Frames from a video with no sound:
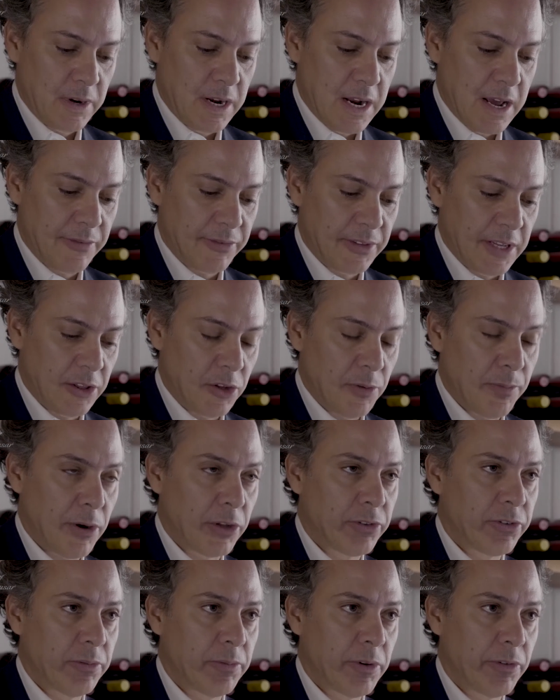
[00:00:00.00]
left at the
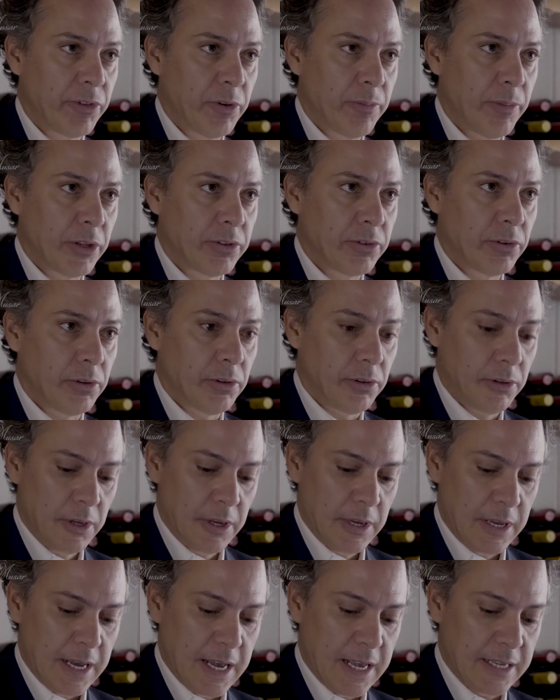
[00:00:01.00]
bottom of the bottle
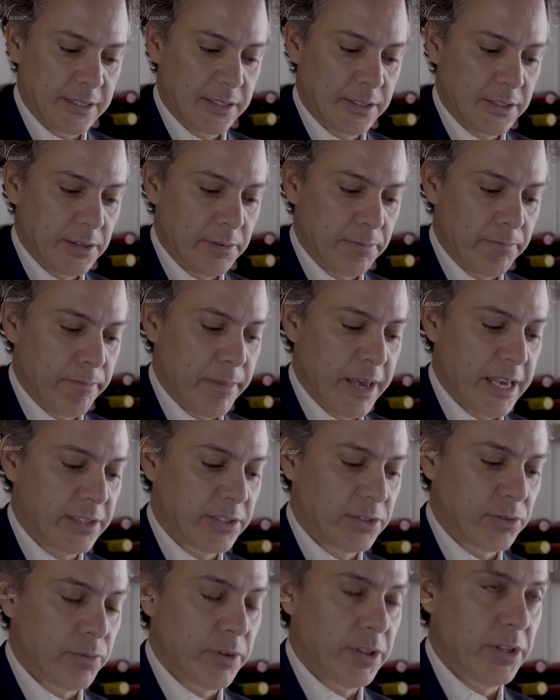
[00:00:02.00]
has
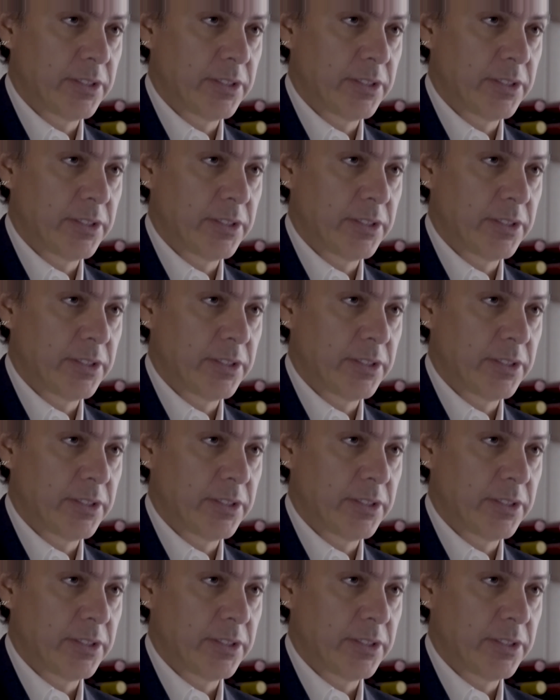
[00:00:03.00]
mixed with the